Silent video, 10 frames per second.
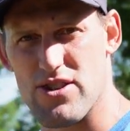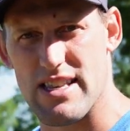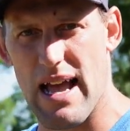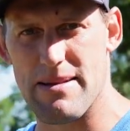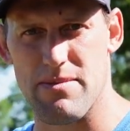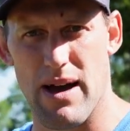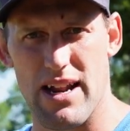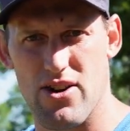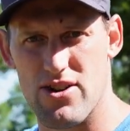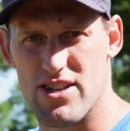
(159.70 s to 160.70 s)
to slap somebody,
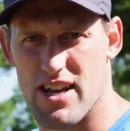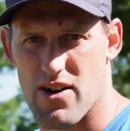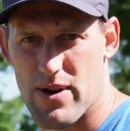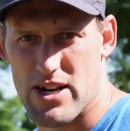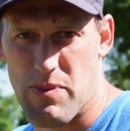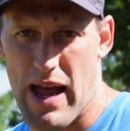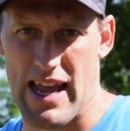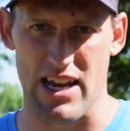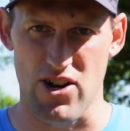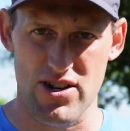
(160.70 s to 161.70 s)
you're just gonna reach
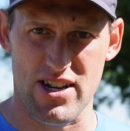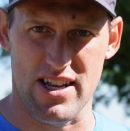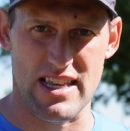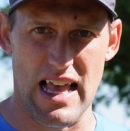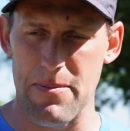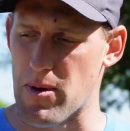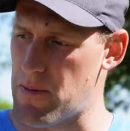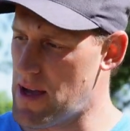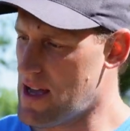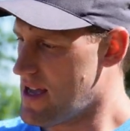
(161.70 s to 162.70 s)
back and you're just gonna slap them,
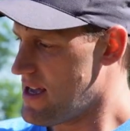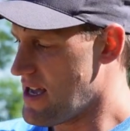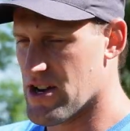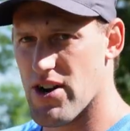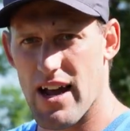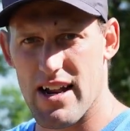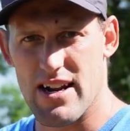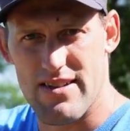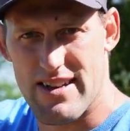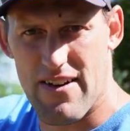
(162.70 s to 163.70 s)
and you're not
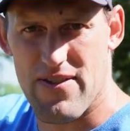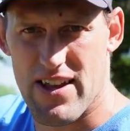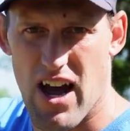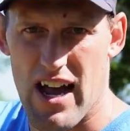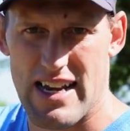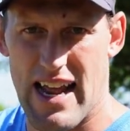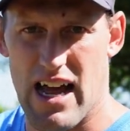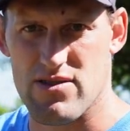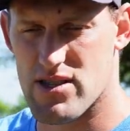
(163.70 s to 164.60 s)
gonna definitely cock it down.